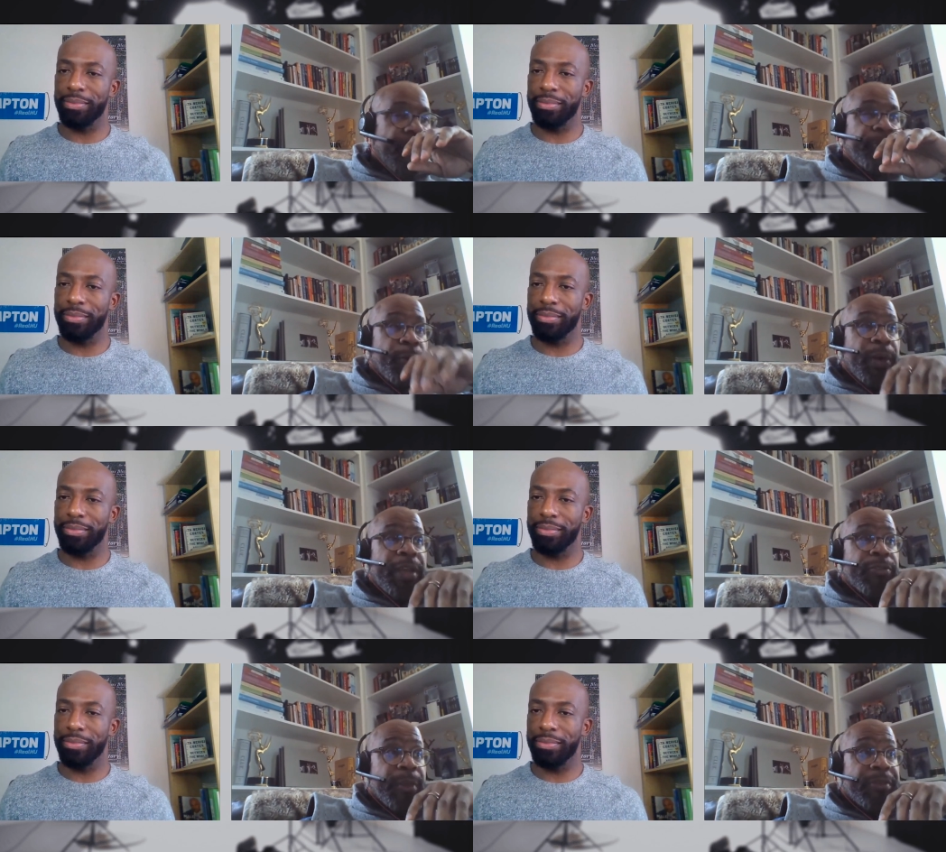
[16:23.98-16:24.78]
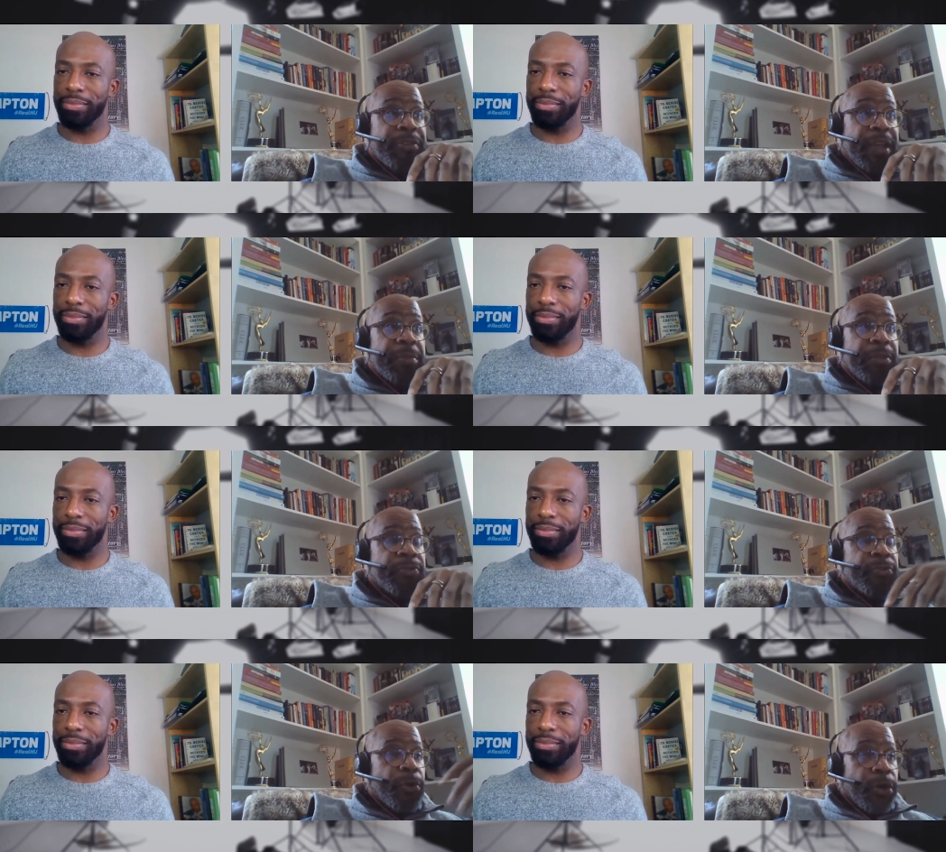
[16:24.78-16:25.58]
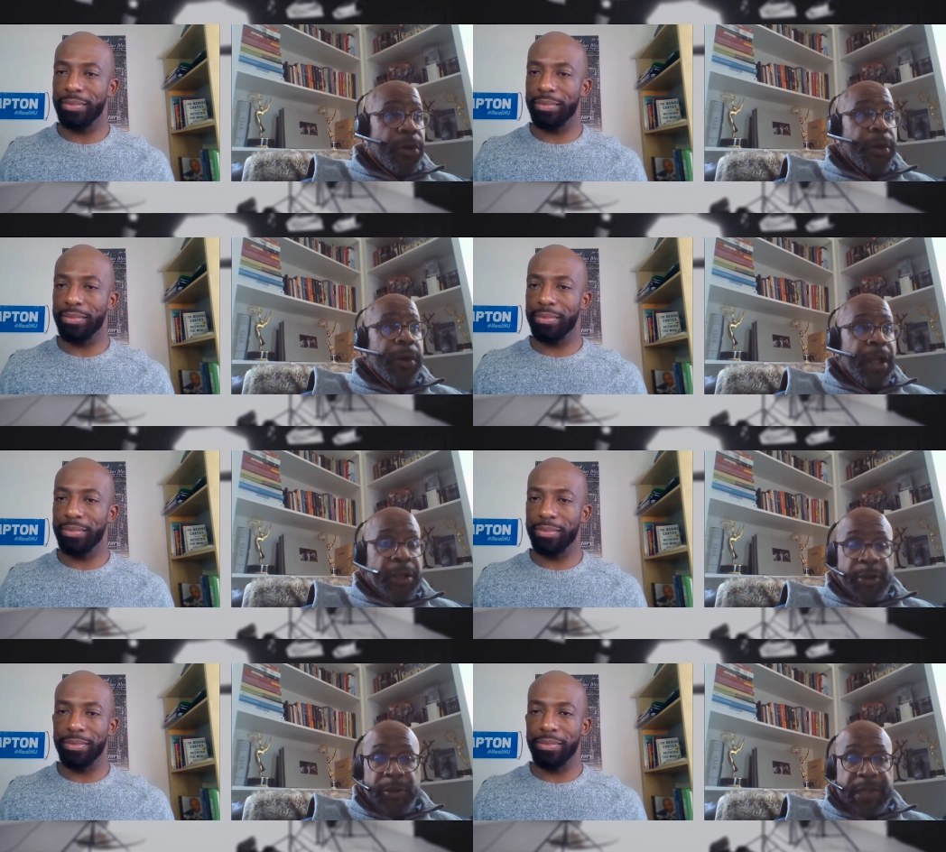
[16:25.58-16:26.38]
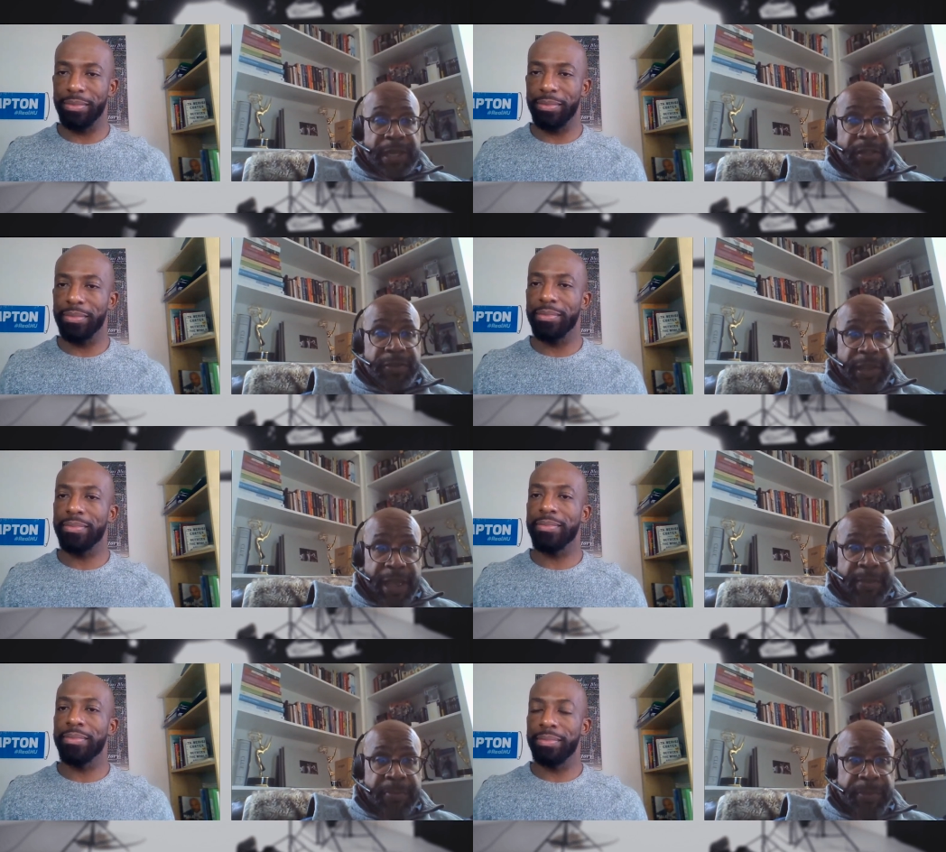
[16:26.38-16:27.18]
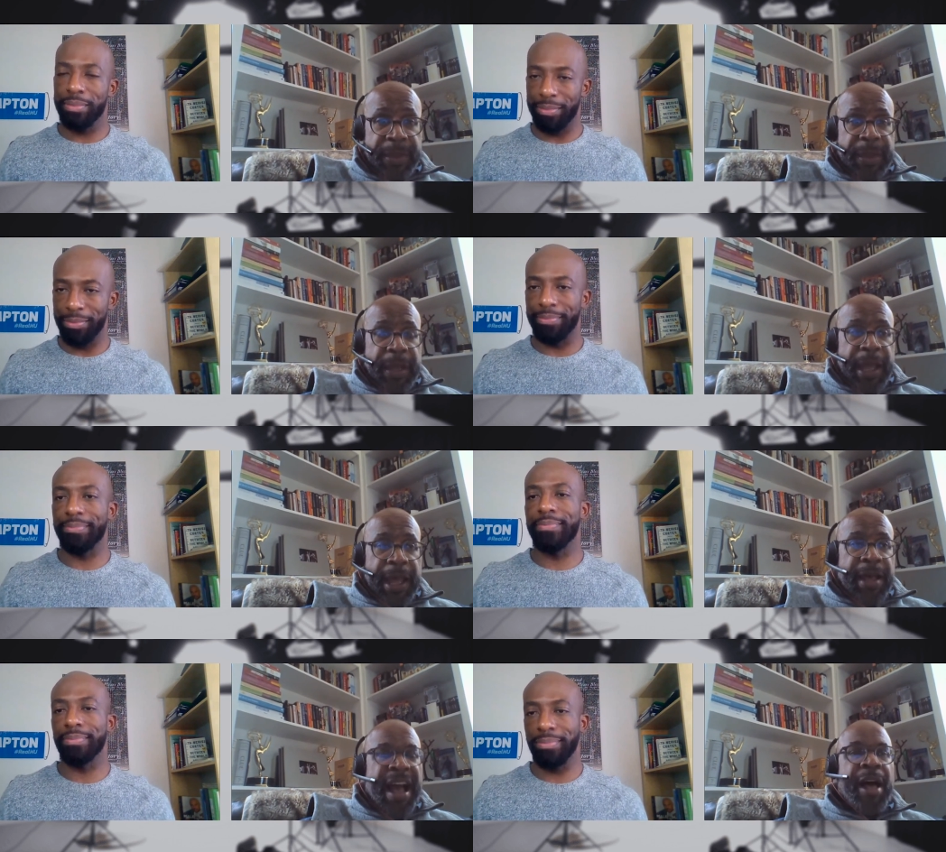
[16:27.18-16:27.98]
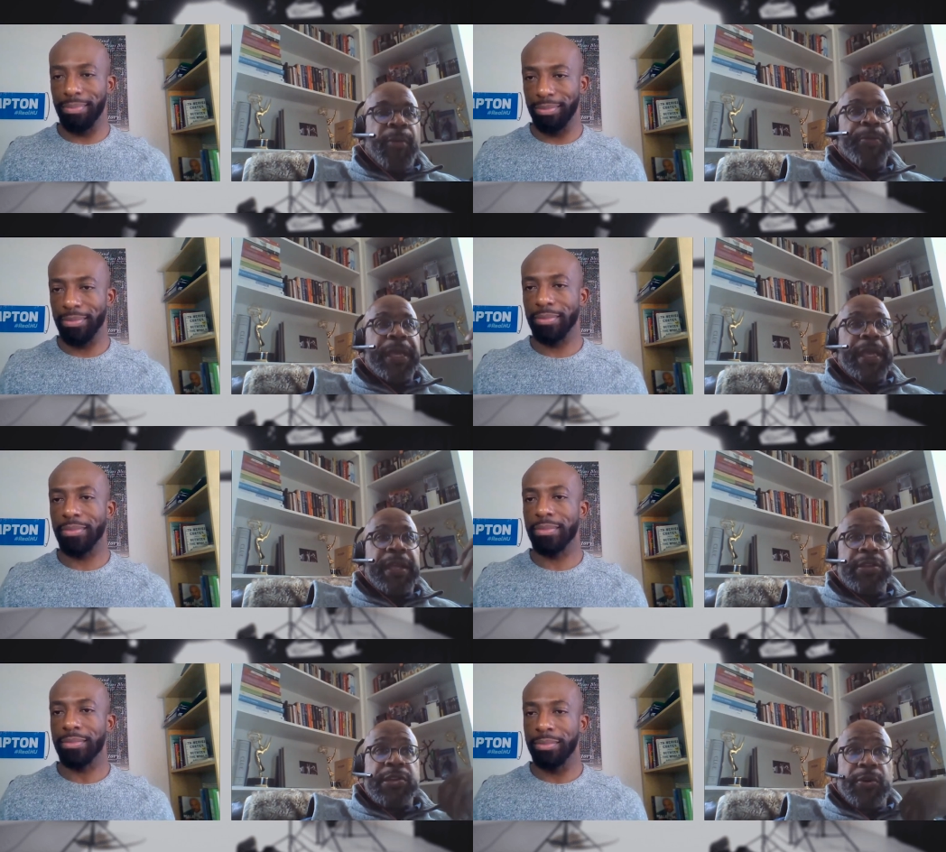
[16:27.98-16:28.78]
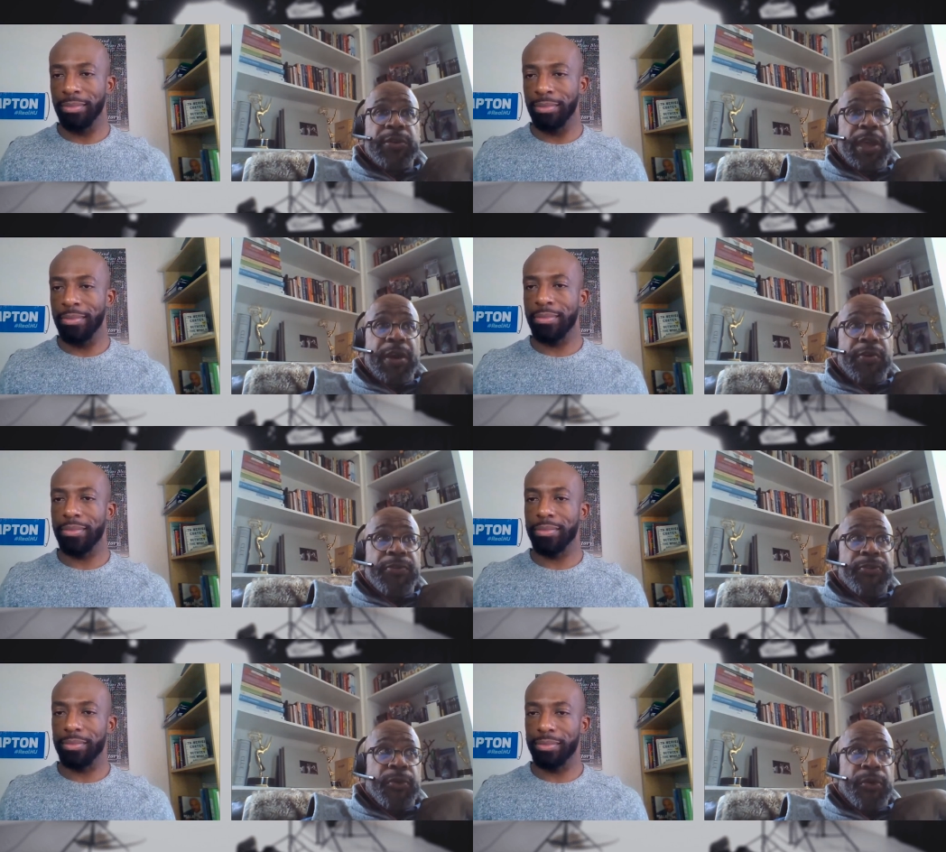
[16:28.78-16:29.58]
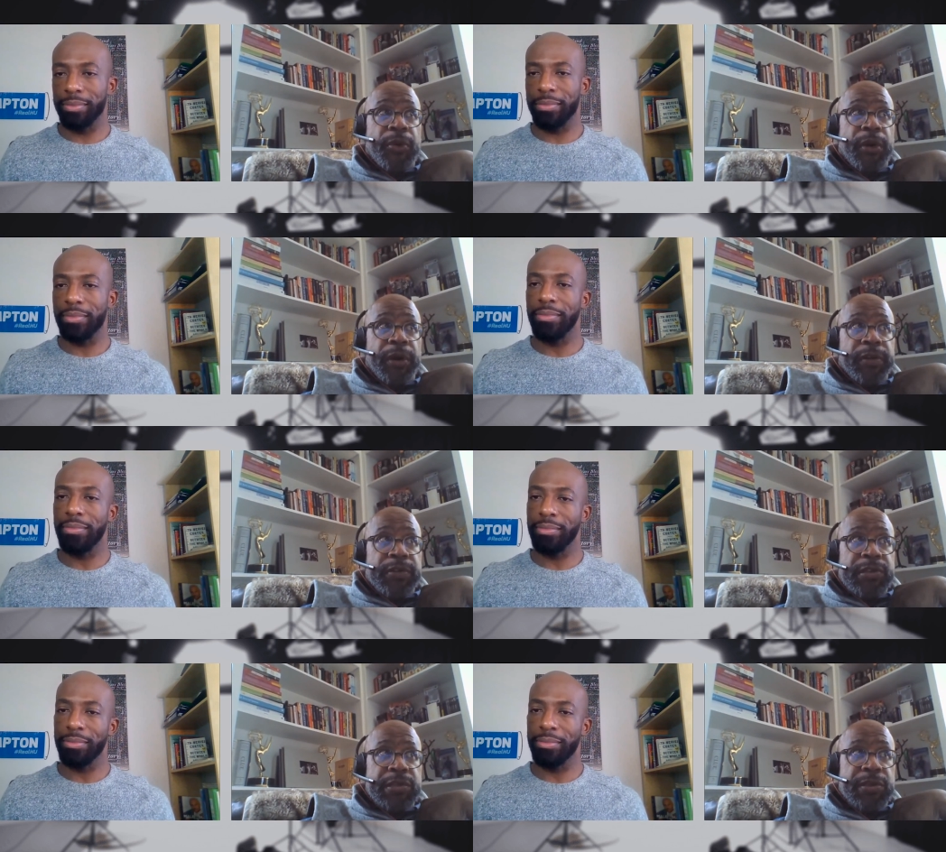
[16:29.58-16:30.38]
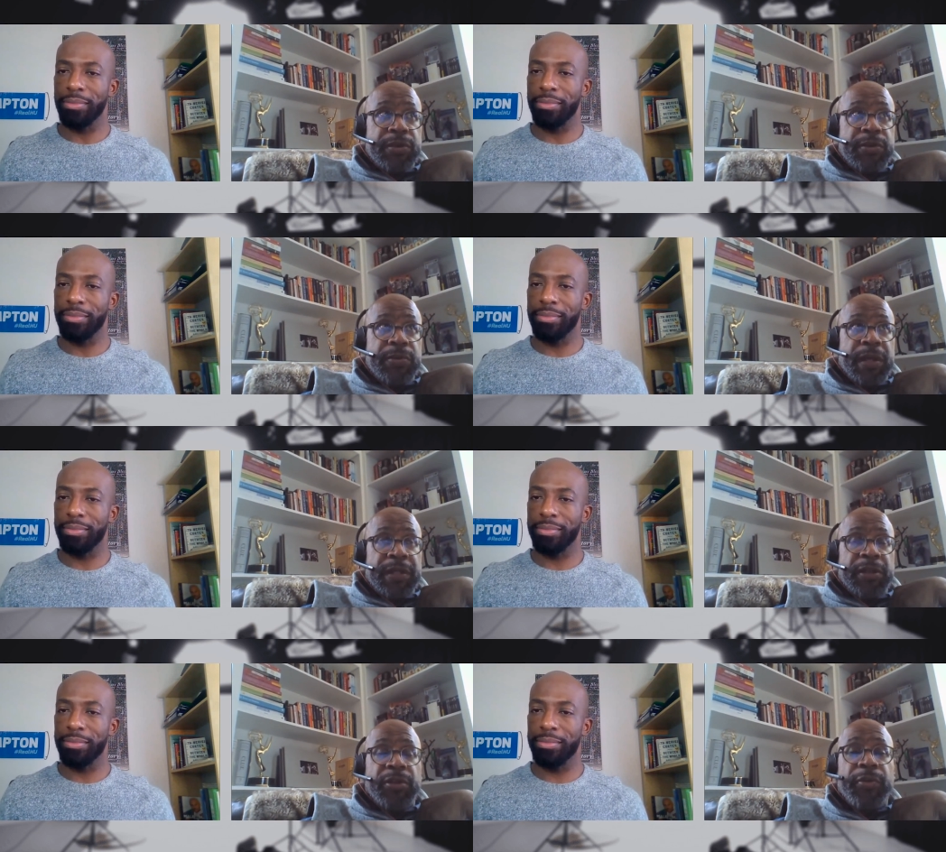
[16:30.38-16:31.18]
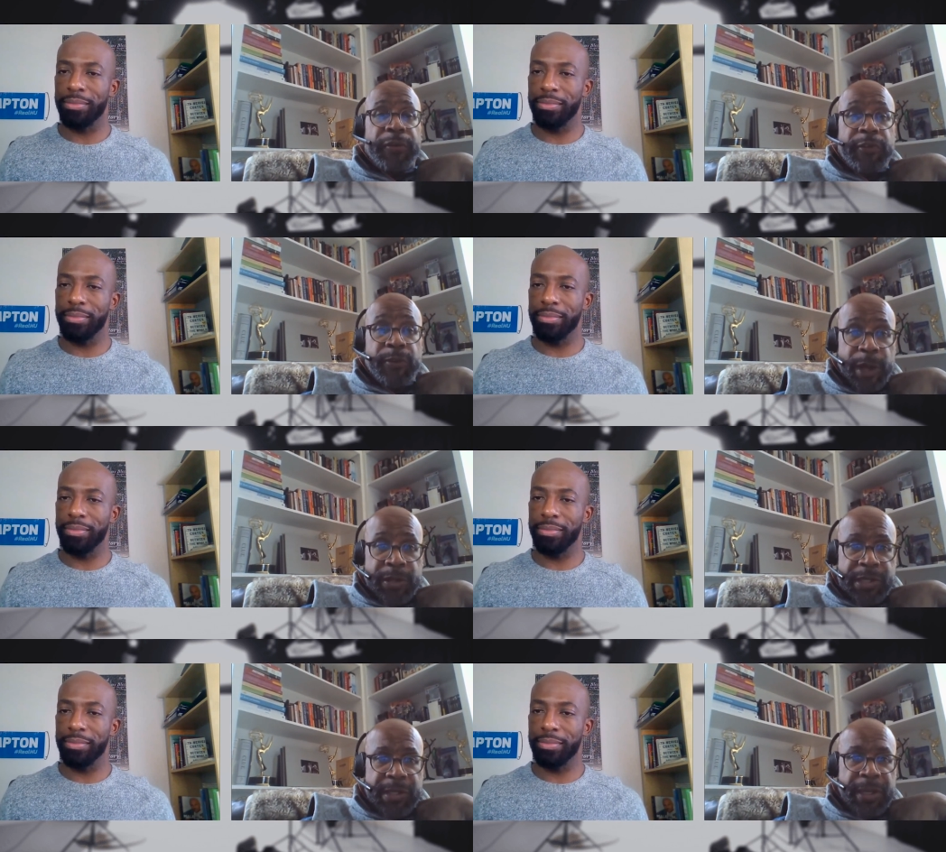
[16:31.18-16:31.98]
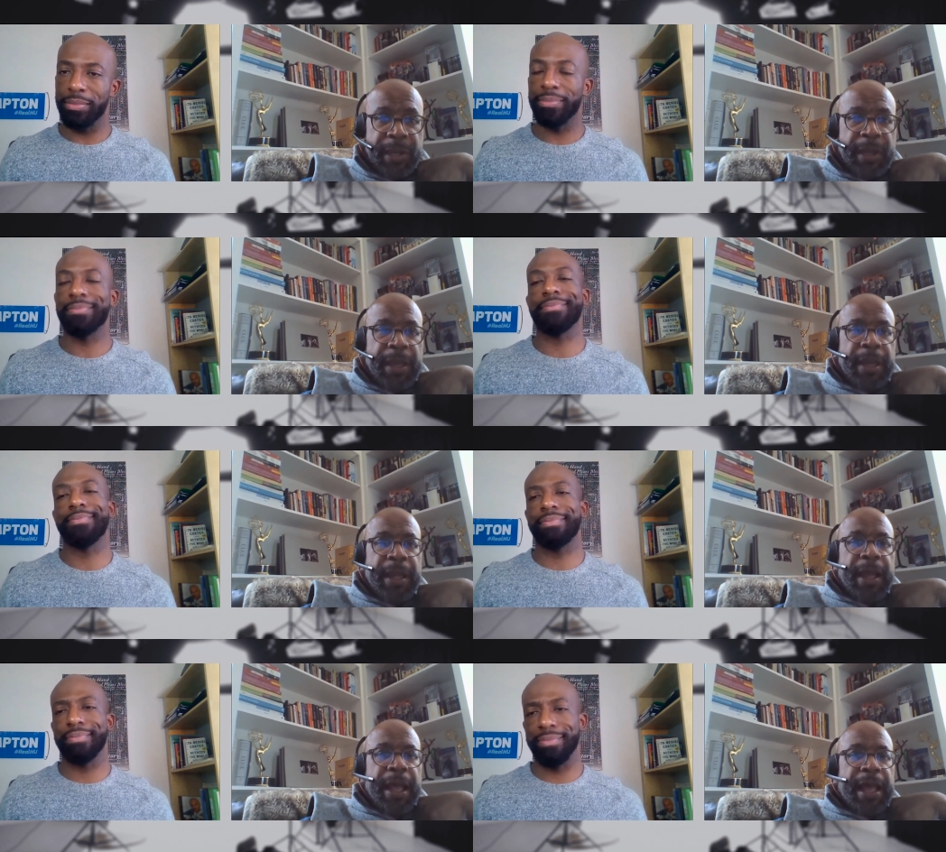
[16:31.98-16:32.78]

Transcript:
Speaker 1: off and away from my family for a good deal of time. Mm-hmm. Uh, I'll be in Tokyo for two, a little over two months. Mm.